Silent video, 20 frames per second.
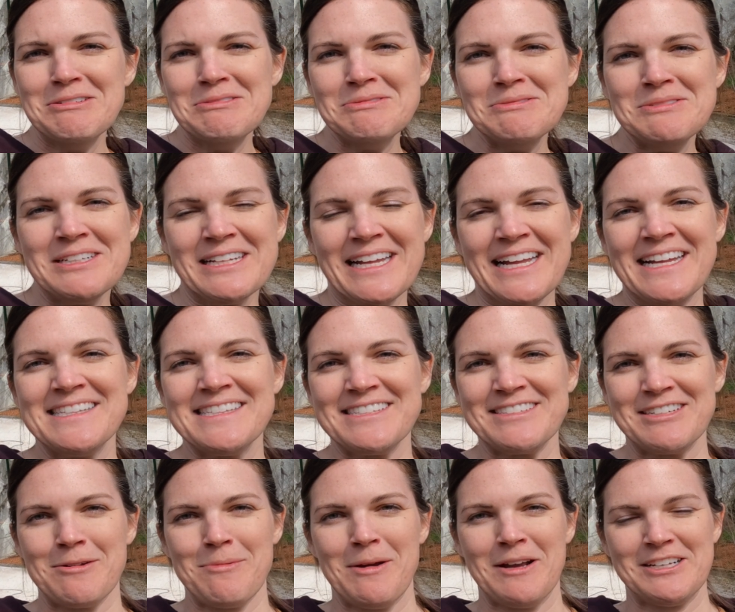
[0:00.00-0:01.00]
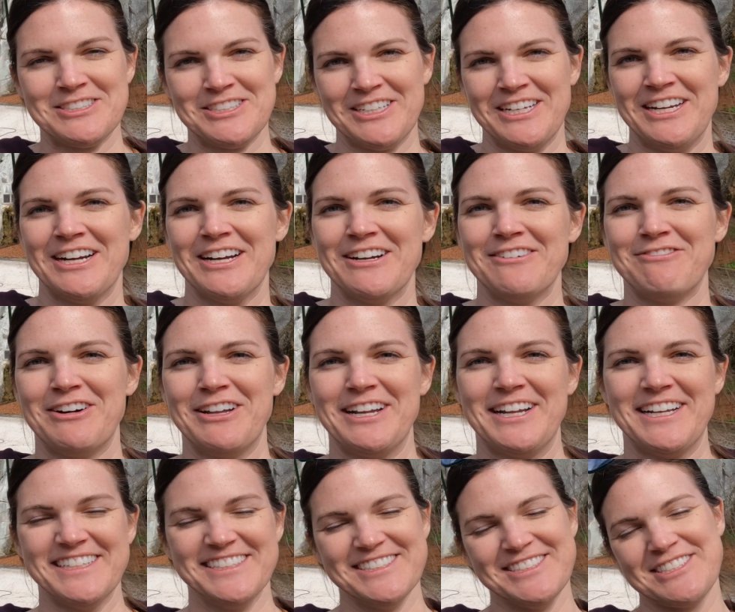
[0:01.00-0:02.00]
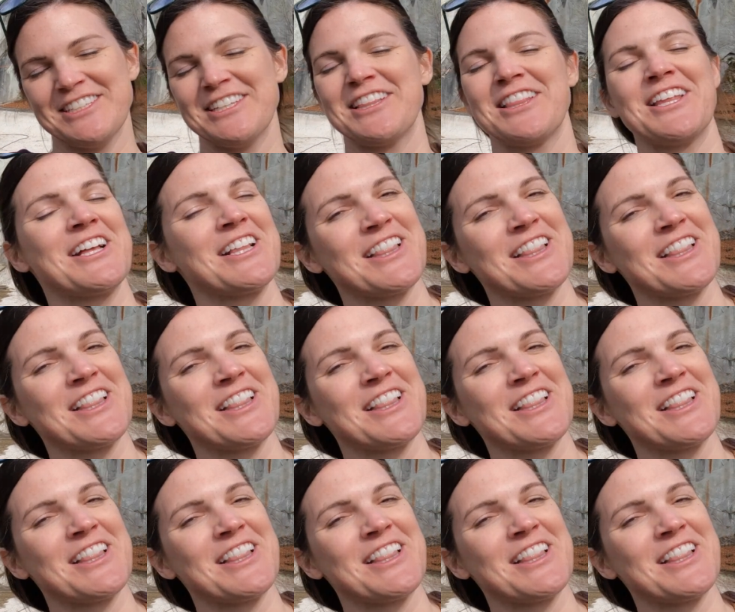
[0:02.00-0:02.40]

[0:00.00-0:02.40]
we'll insert a picture here of what it should look